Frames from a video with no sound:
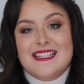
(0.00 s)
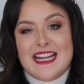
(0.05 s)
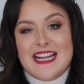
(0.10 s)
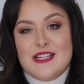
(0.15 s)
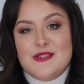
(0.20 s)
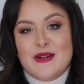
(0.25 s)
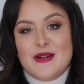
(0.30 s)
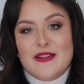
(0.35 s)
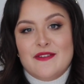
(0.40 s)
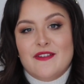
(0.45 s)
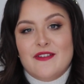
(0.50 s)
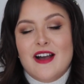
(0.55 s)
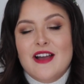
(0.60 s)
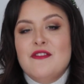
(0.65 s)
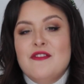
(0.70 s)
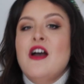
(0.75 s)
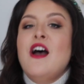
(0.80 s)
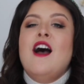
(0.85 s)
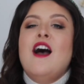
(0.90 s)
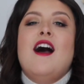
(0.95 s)
day
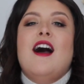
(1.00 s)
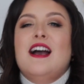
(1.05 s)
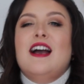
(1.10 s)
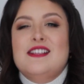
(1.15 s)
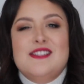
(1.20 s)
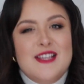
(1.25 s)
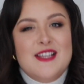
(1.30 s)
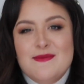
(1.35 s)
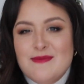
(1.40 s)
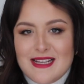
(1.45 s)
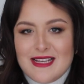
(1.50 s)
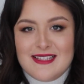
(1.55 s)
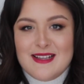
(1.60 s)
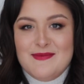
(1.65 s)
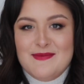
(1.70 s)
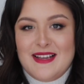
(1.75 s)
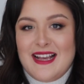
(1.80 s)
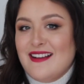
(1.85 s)
25. I assume there's something